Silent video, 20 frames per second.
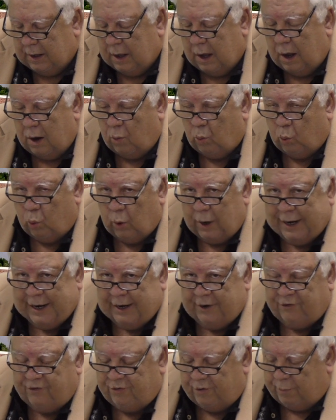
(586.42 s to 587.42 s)
uh,
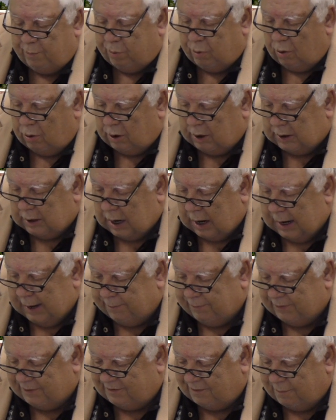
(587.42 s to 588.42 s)
range of the
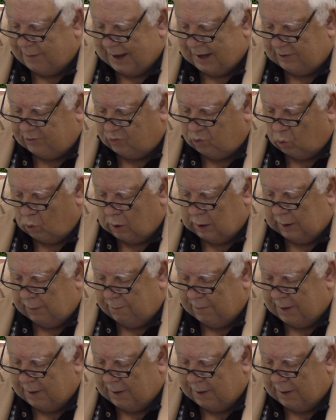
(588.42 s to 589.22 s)
prototype is about 20